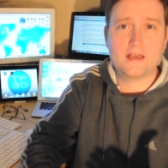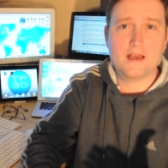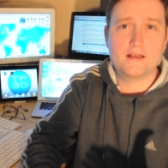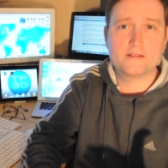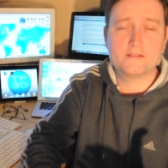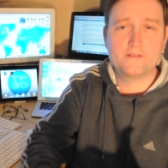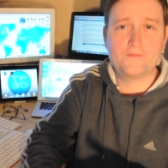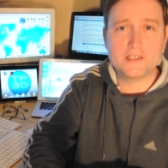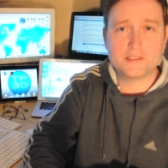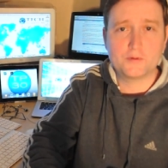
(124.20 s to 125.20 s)
uh, the
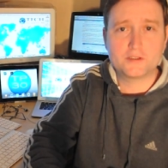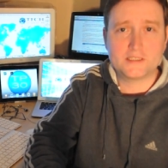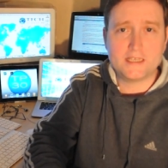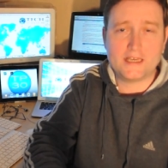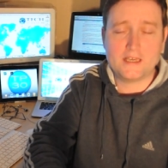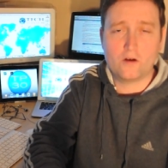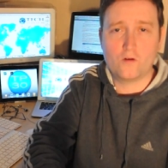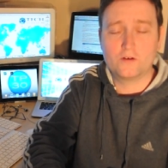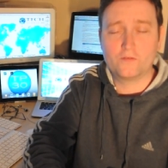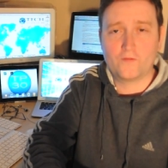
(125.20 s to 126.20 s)
Facebook C E
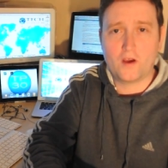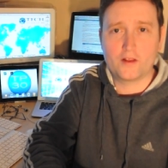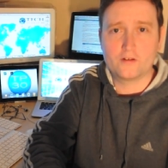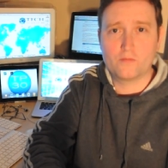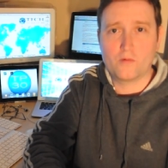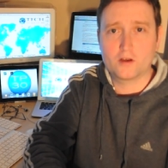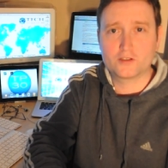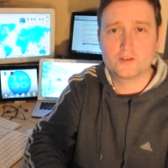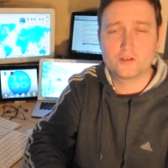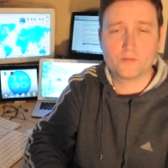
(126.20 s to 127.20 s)
O and founder Mark
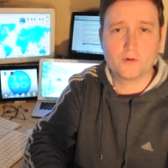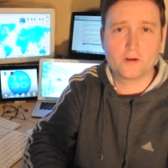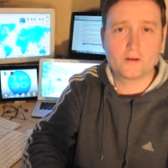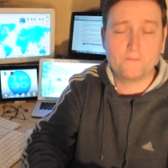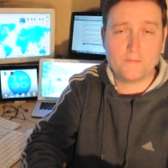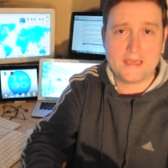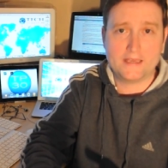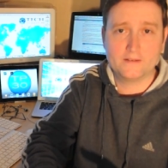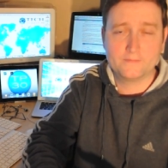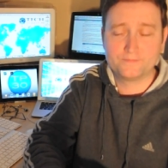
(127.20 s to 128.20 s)
Zuckerberg
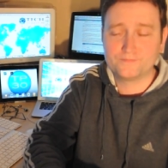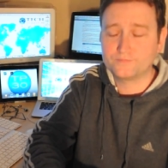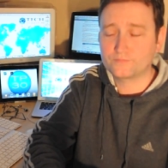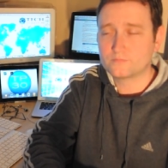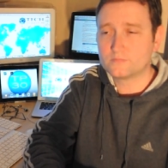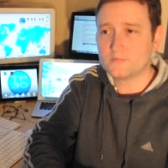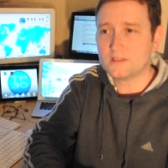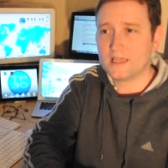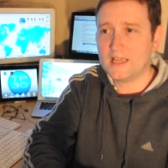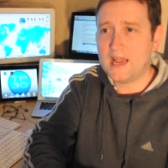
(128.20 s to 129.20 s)
made?
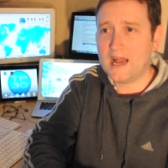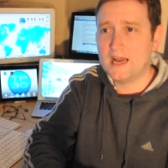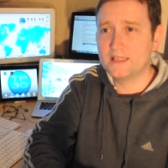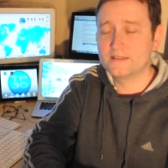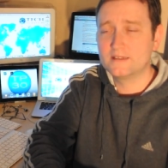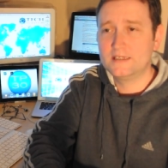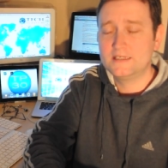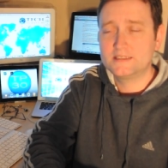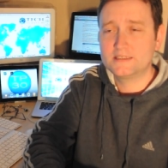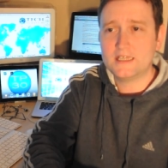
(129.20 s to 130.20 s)
And
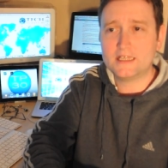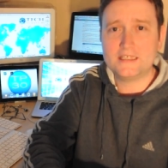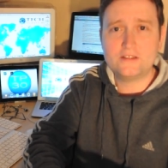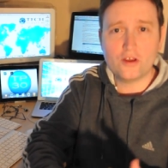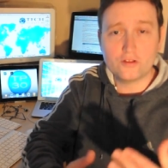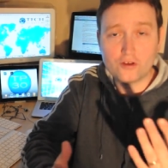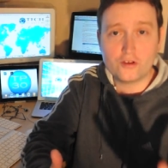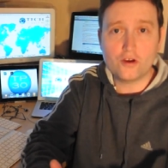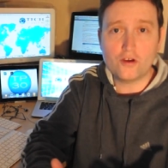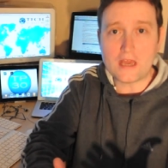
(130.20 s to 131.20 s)
secondly, do, do
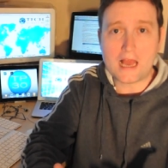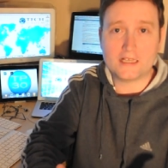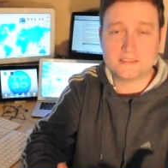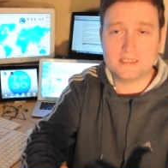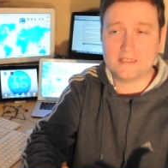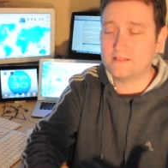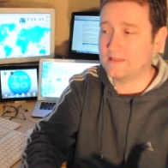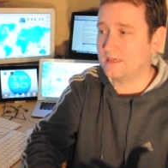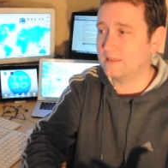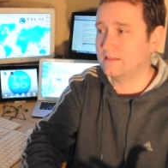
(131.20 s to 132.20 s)
you actually
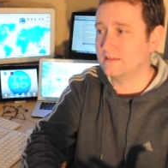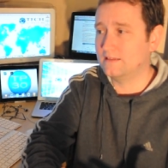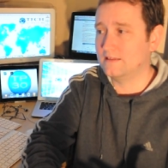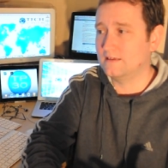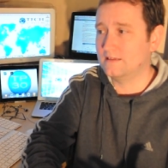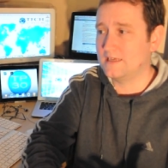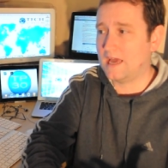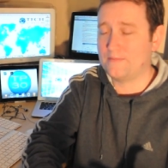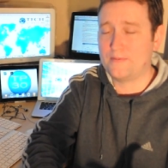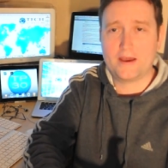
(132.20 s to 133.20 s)
think that the, the
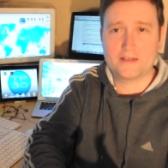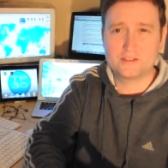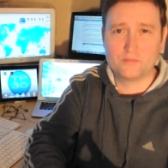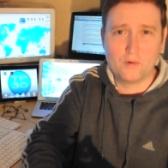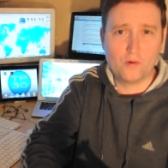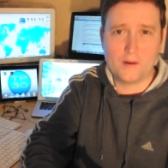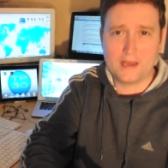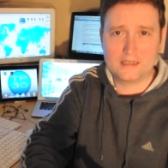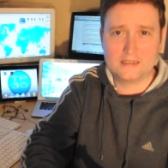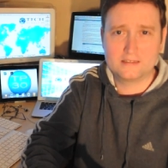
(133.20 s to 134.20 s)
iPad is a
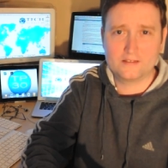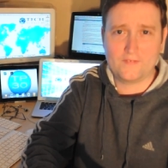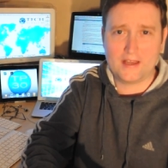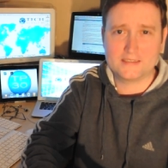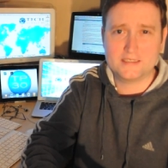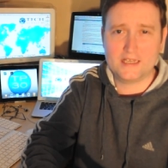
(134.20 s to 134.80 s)
mobile device?